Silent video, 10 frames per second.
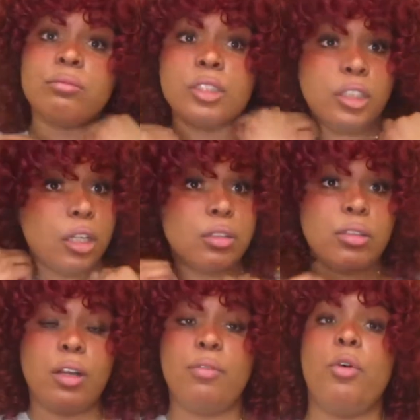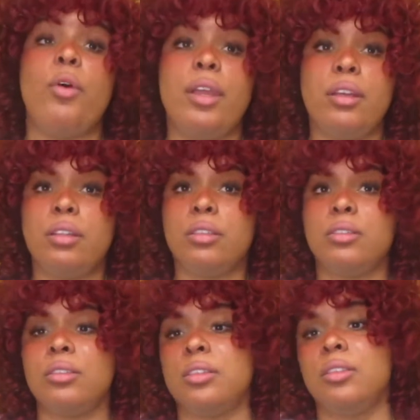you know, avoid
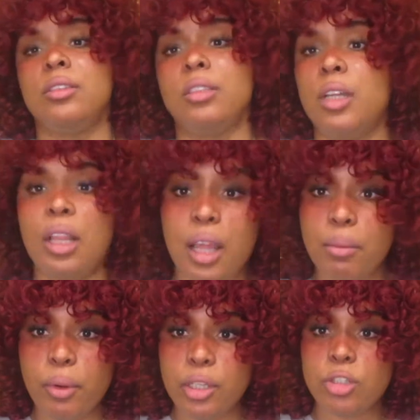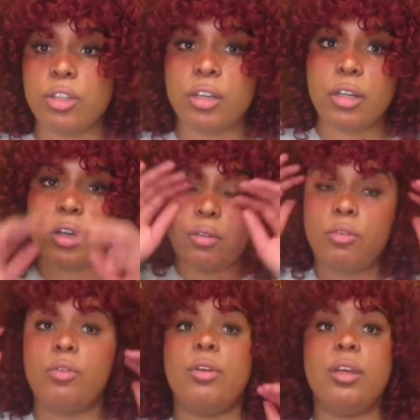a lot of moisture,
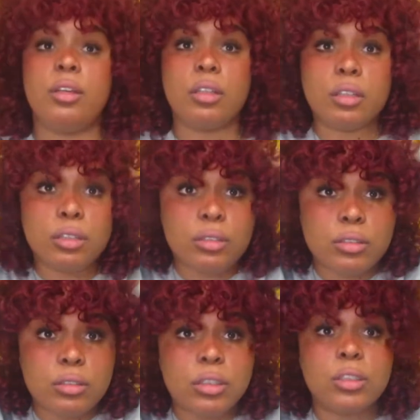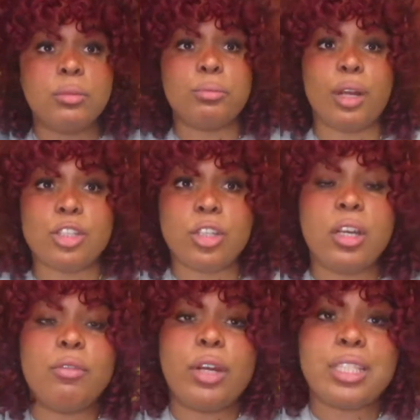avoid brushing,
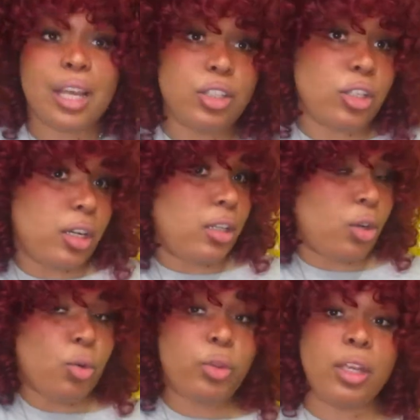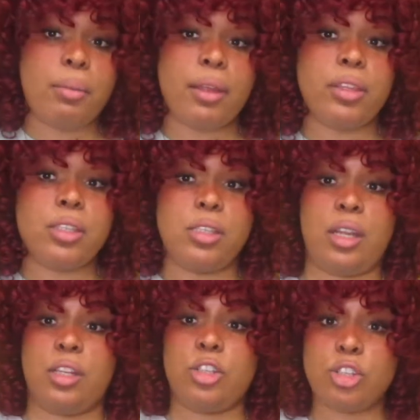avoid touching. The cool thing about this is
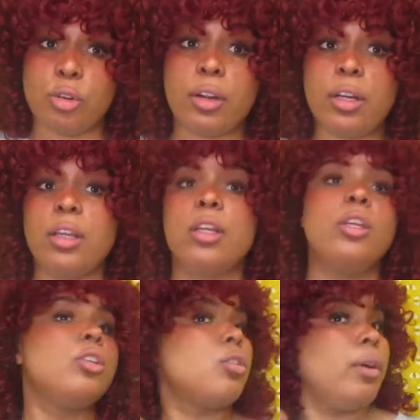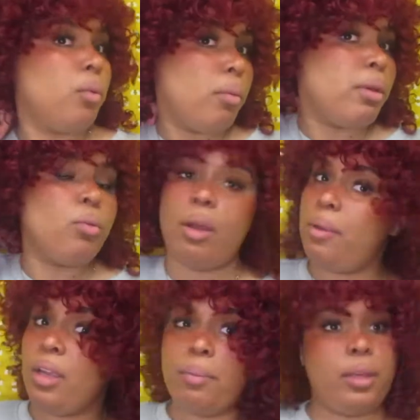that it's short, so it won't be
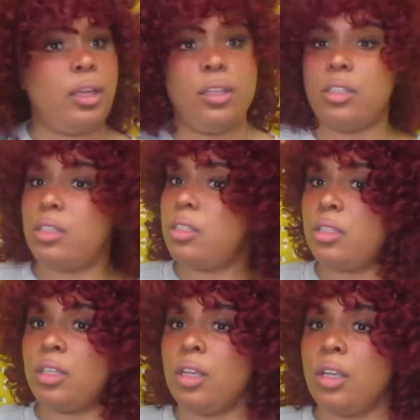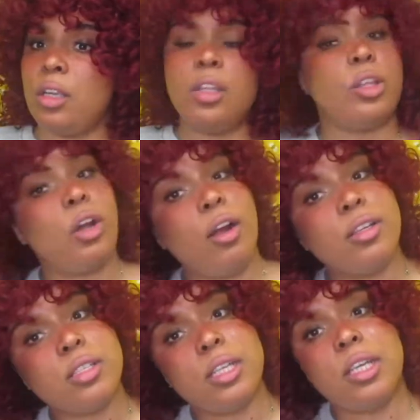rubbing up against the car
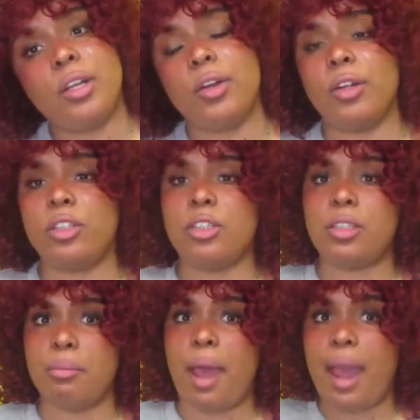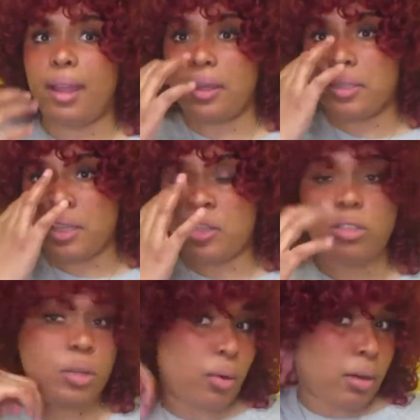seat or just the back, because that's
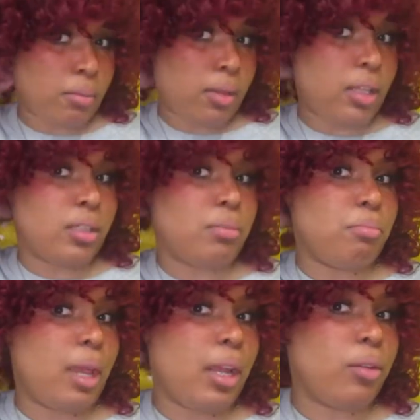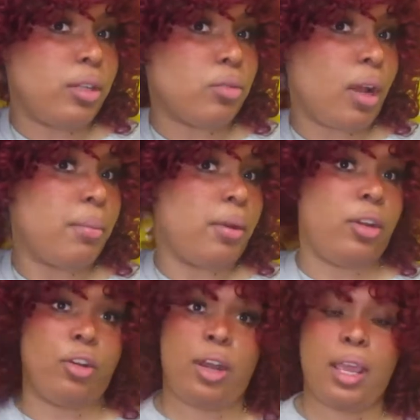usually where it gets mangled, is right up under
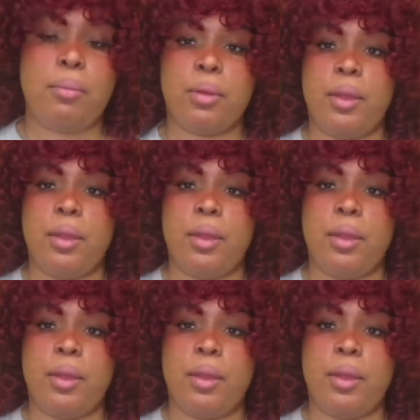your nape.